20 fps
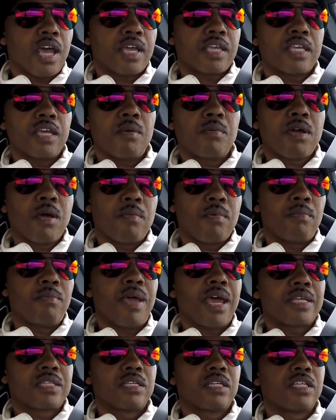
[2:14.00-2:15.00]
I kept coming
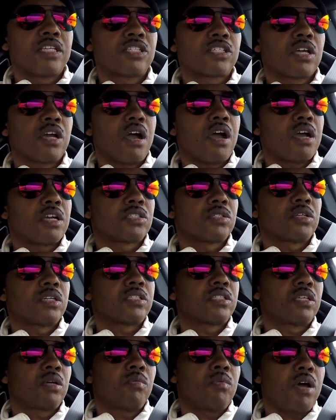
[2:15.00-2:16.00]
back to this car, so I
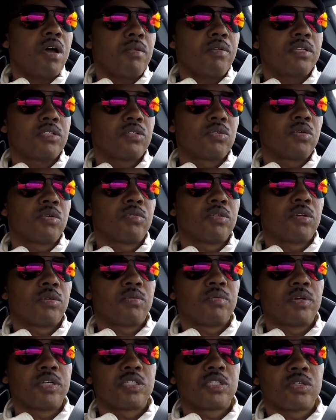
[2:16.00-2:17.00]
said, well, let's do a little
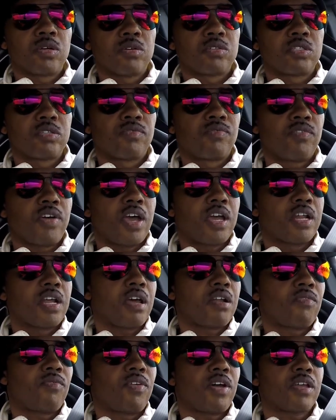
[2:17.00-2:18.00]
research and find
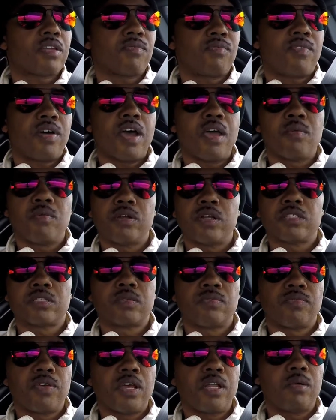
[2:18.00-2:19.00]
out if I can find one that's
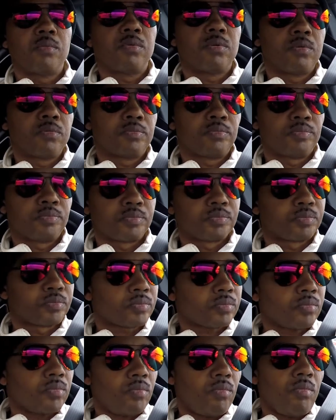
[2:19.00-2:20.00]
available.
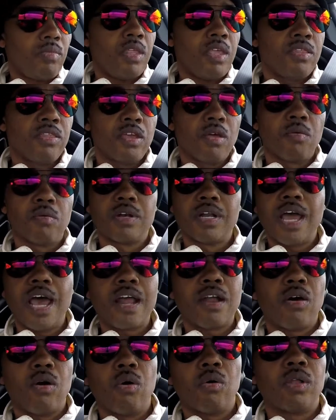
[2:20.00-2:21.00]
There were not
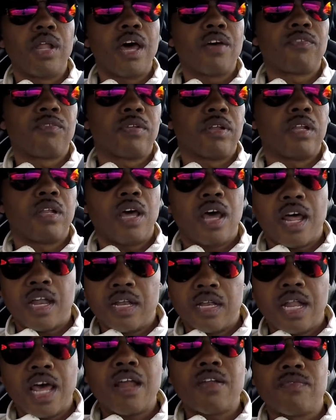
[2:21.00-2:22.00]
a lot
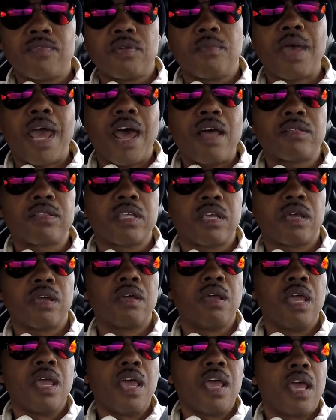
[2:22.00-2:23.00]
of them out there
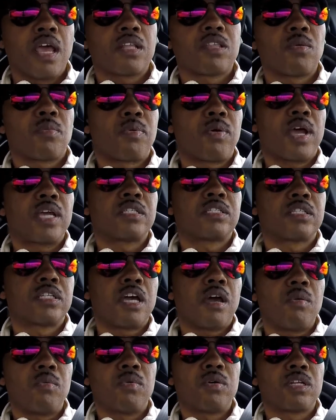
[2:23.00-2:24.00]
at the price that
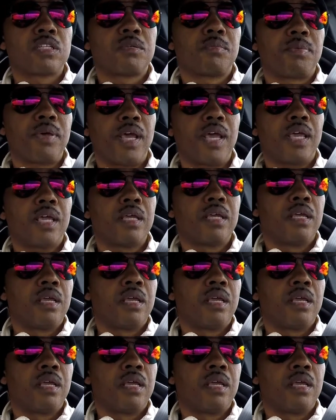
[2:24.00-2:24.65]
I wanted to pay.